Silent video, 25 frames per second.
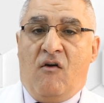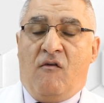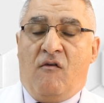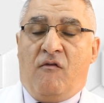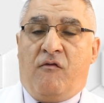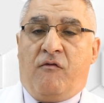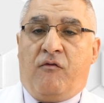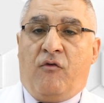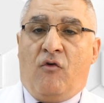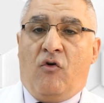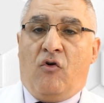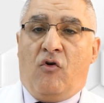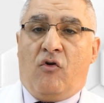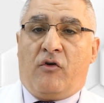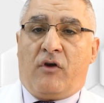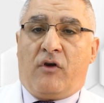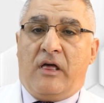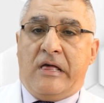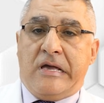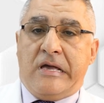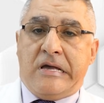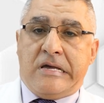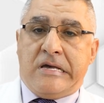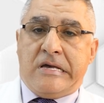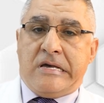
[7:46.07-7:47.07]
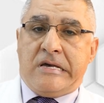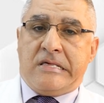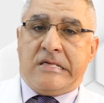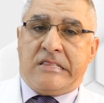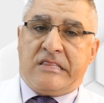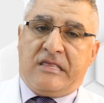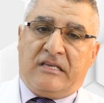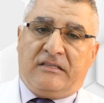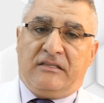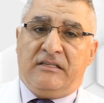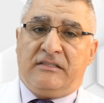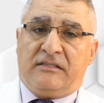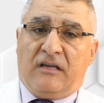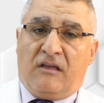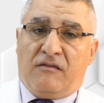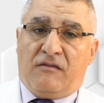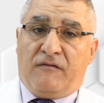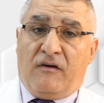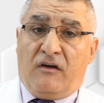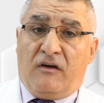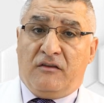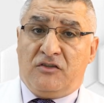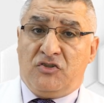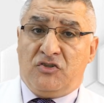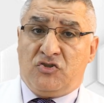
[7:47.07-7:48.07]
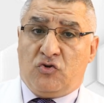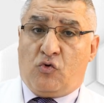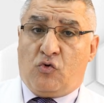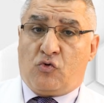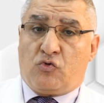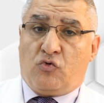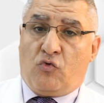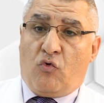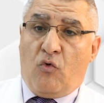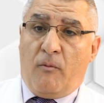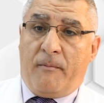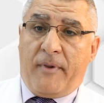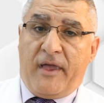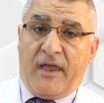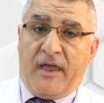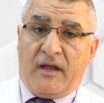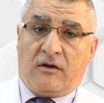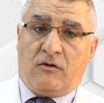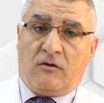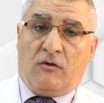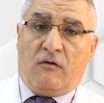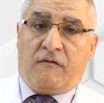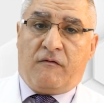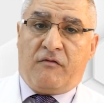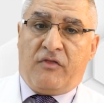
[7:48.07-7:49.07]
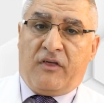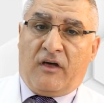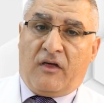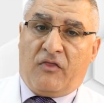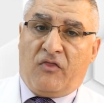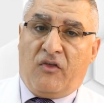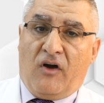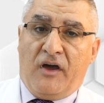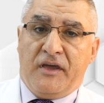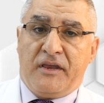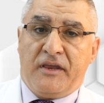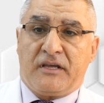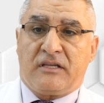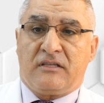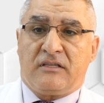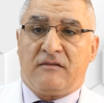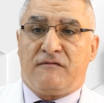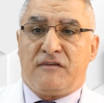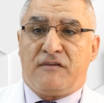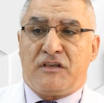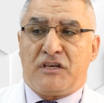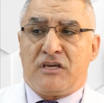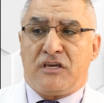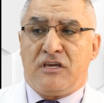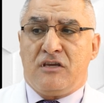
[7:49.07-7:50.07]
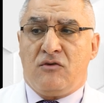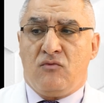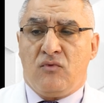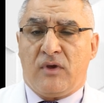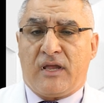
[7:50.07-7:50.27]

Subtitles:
For the disadvantage or drawback of the direct veneer,